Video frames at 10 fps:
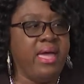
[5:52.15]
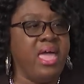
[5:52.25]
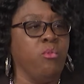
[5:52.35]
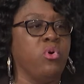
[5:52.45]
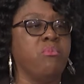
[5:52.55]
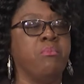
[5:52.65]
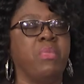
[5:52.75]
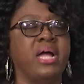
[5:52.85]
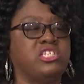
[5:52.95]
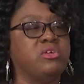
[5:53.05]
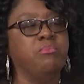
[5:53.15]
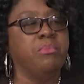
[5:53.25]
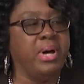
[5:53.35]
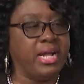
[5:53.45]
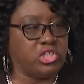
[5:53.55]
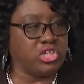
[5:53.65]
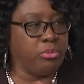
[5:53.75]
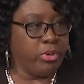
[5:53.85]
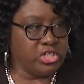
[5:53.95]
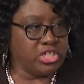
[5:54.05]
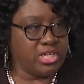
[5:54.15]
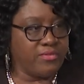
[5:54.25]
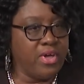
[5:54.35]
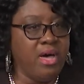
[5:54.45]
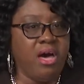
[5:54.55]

and we're much, much appreciative